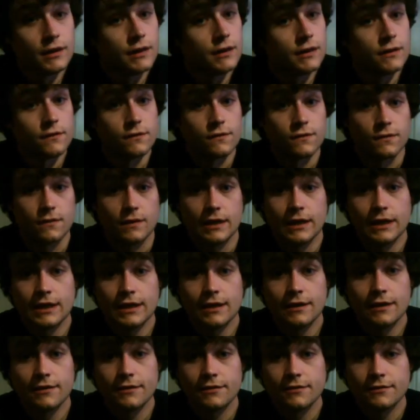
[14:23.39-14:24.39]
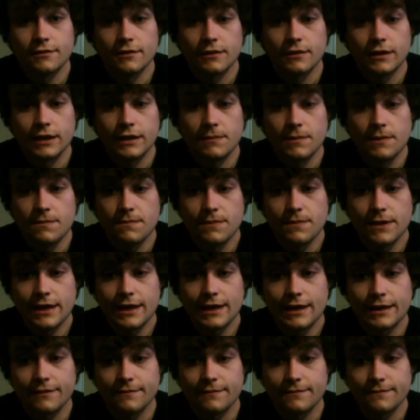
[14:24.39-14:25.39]
try to be commenting on your videos. Sorry, I've
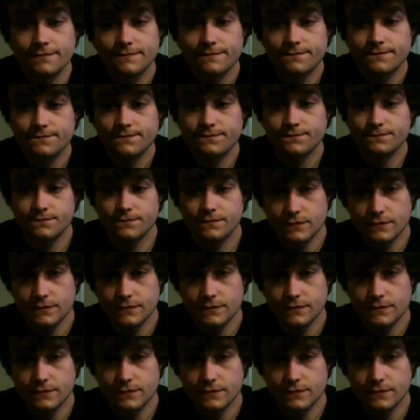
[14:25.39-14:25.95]
been busy.